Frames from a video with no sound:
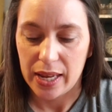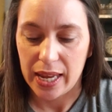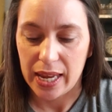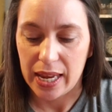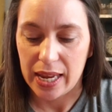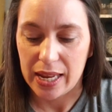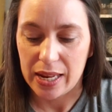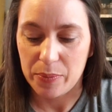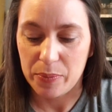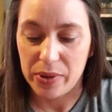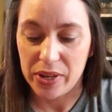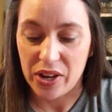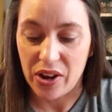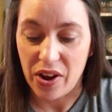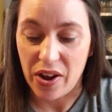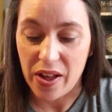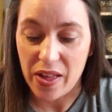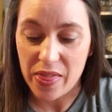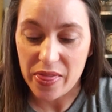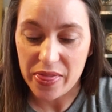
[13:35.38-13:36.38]

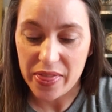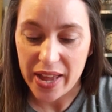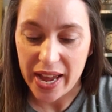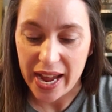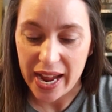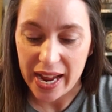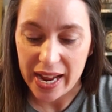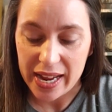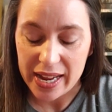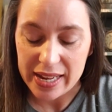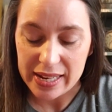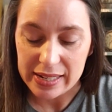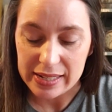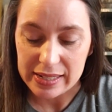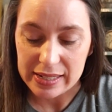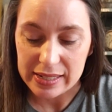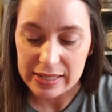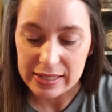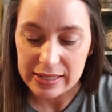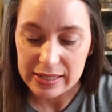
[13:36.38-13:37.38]
beyond that,
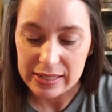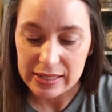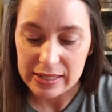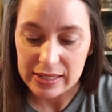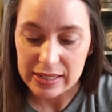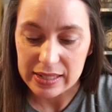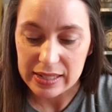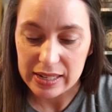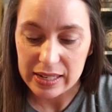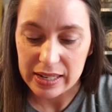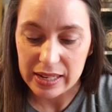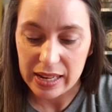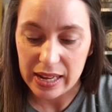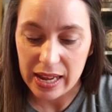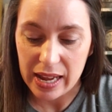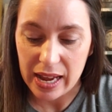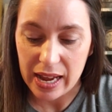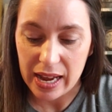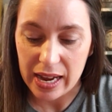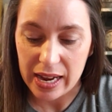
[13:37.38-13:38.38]

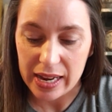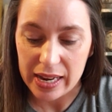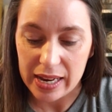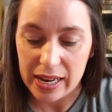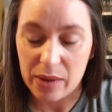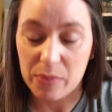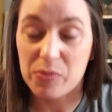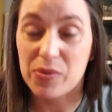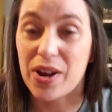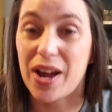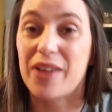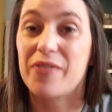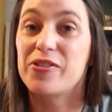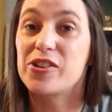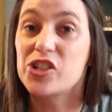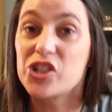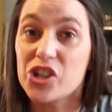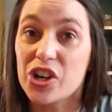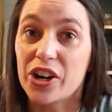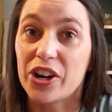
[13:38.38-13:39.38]
I am not
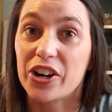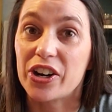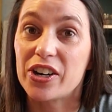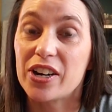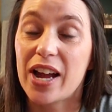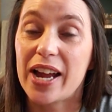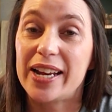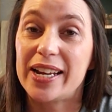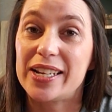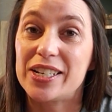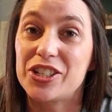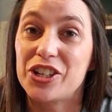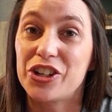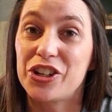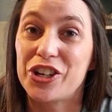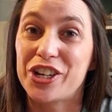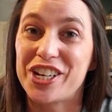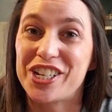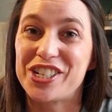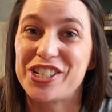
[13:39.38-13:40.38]
for sure. I need to
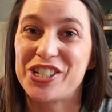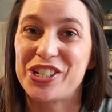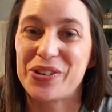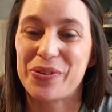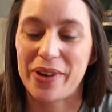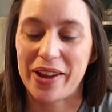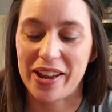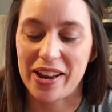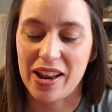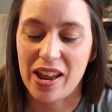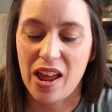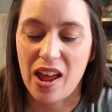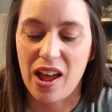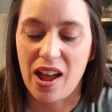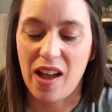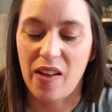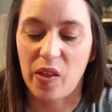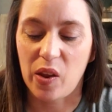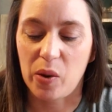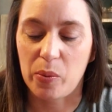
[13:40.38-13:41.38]
look into it
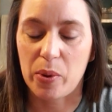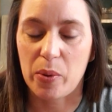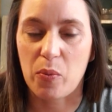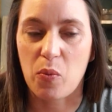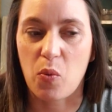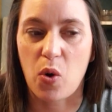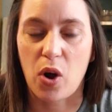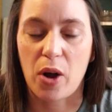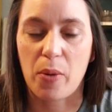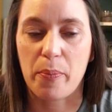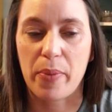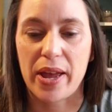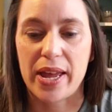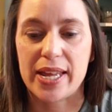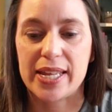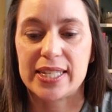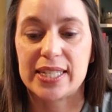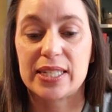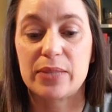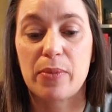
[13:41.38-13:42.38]
a little bit more, but
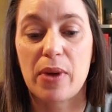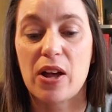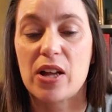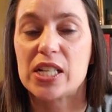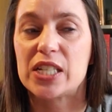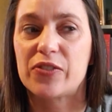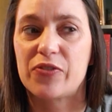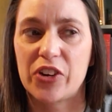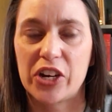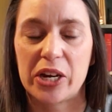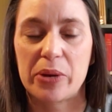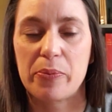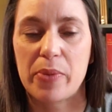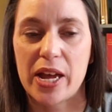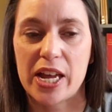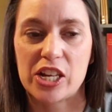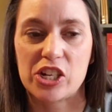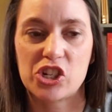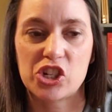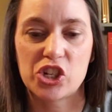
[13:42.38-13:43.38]
it smells very
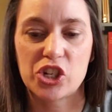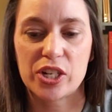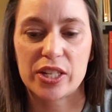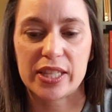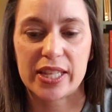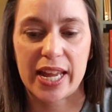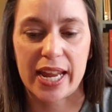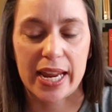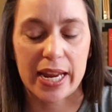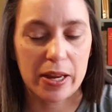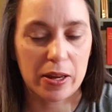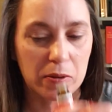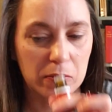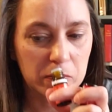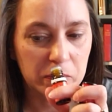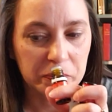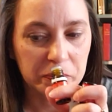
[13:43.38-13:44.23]
much like